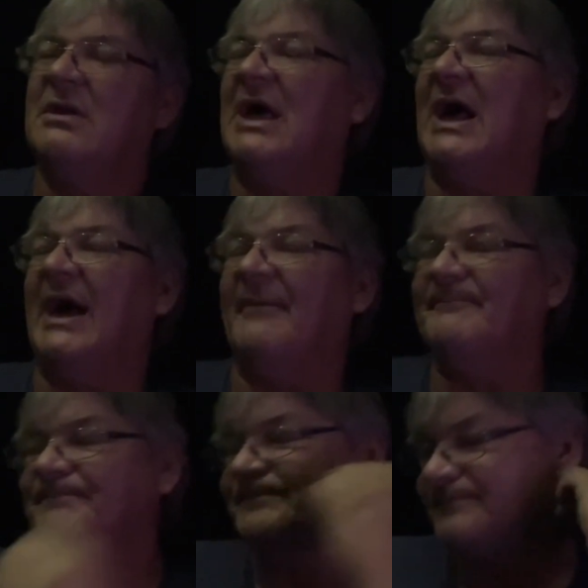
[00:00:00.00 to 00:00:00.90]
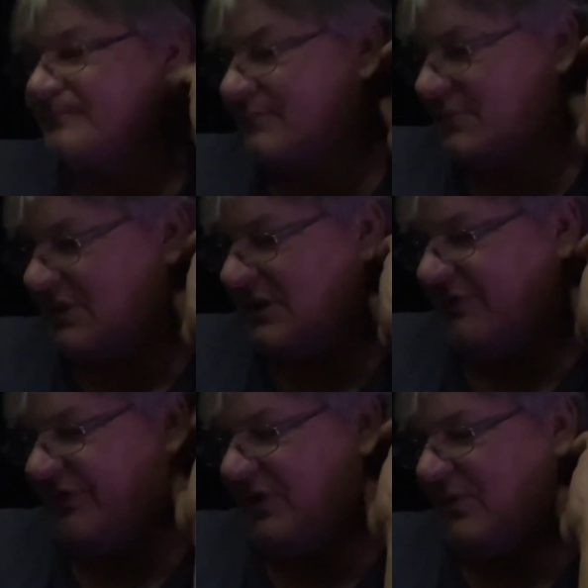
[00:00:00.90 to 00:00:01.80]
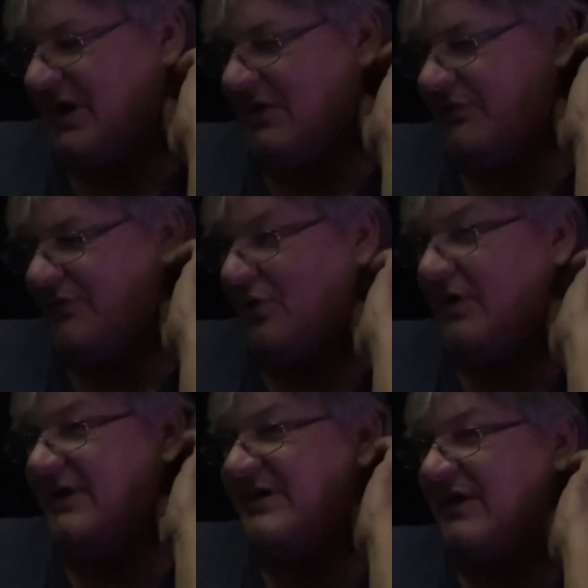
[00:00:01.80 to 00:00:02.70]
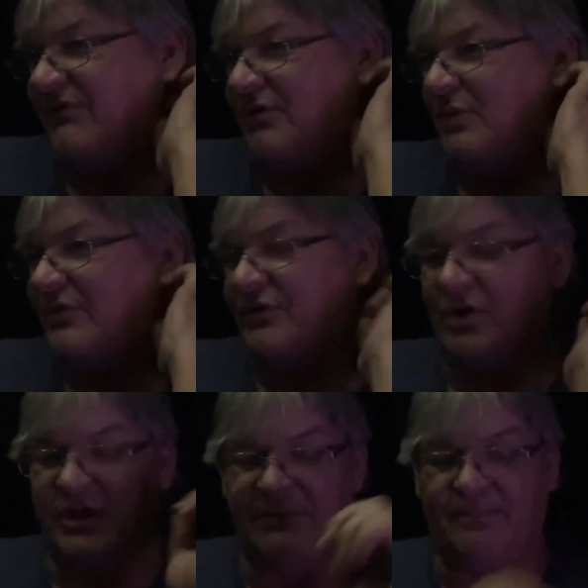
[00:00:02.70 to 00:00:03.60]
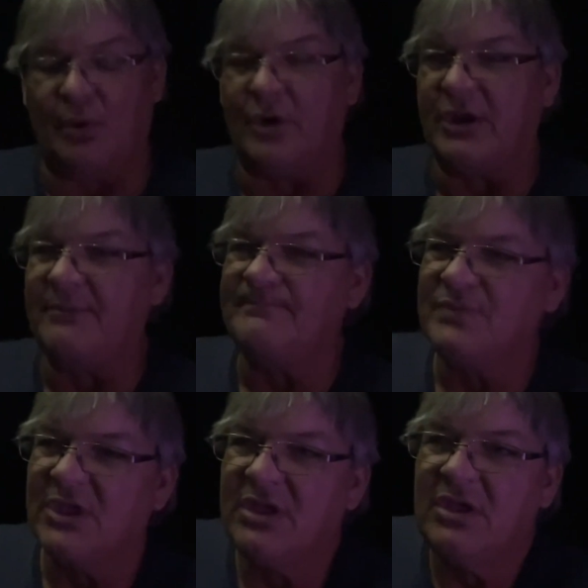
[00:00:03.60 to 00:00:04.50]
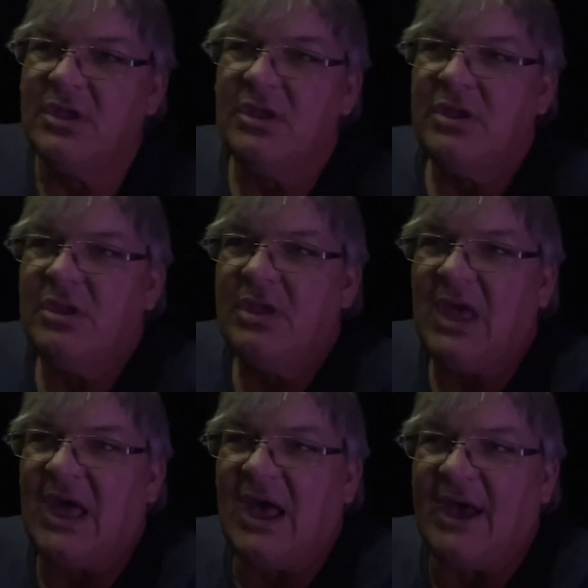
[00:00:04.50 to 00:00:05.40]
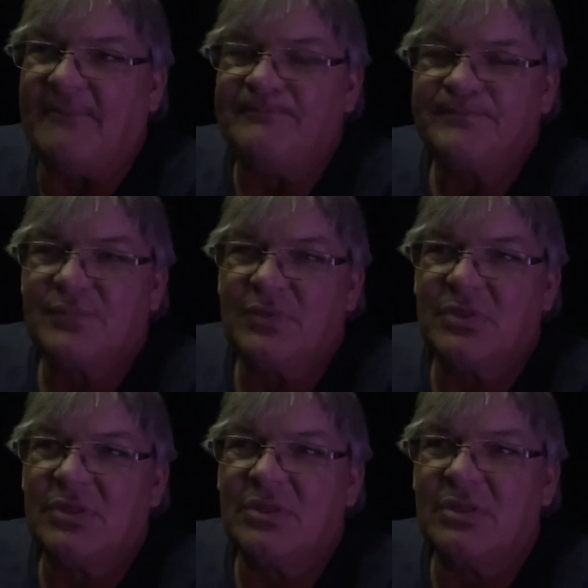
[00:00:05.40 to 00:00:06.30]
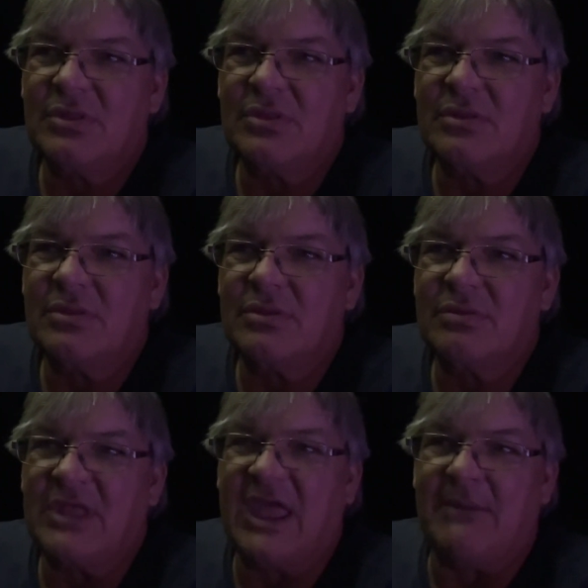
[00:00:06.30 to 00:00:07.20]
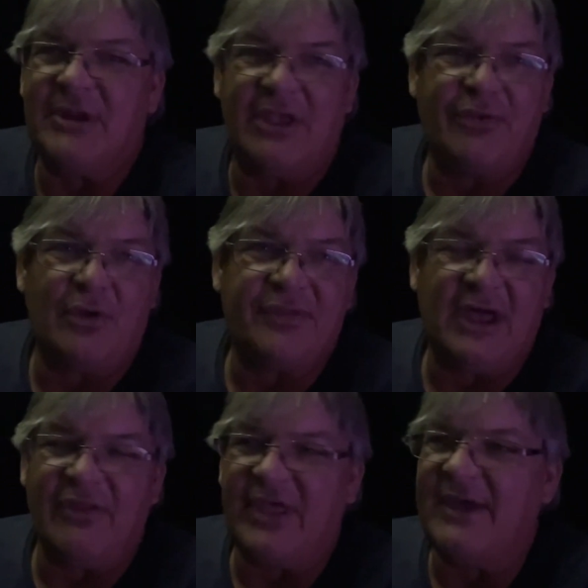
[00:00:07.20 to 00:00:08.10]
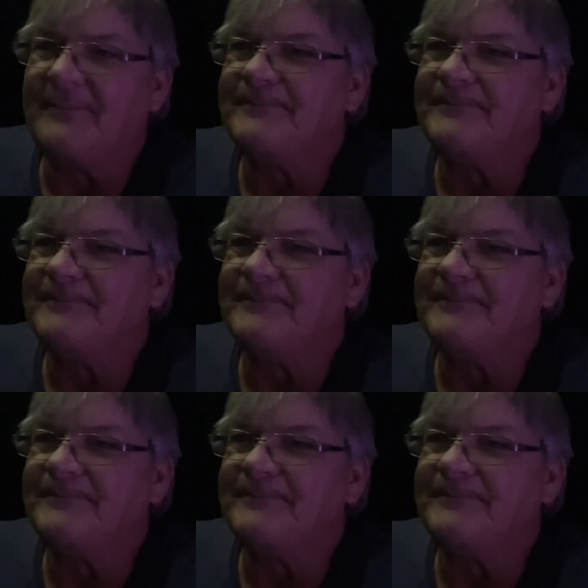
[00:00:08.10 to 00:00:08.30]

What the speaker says: Let's see what else. Orientation was good in Porter. They have a nice hotel there.